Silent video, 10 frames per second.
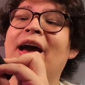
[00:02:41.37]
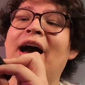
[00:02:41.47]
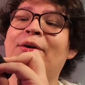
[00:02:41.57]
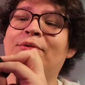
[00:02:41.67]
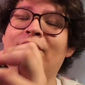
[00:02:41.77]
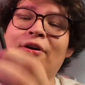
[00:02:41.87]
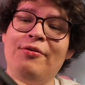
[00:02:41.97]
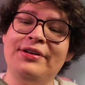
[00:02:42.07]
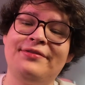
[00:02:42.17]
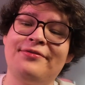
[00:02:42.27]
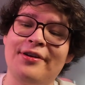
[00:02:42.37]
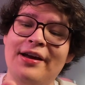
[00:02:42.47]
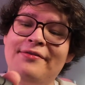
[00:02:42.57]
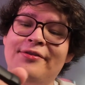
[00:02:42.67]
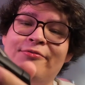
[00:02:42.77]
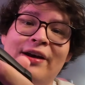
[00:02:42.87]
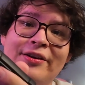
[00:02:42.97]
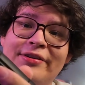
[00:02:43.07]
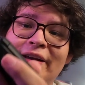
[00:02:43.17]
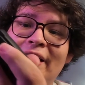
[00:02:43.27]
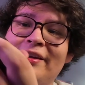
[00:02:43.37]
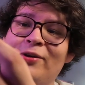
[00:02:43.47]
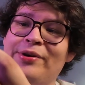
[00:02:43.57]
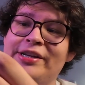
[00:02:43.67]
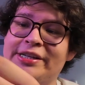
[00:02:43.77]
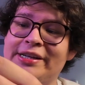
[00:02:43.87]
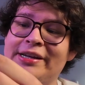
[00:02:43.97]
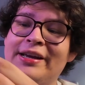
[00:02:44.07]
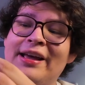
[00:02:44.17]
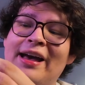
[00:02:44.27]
I will always forever ride or die UAG.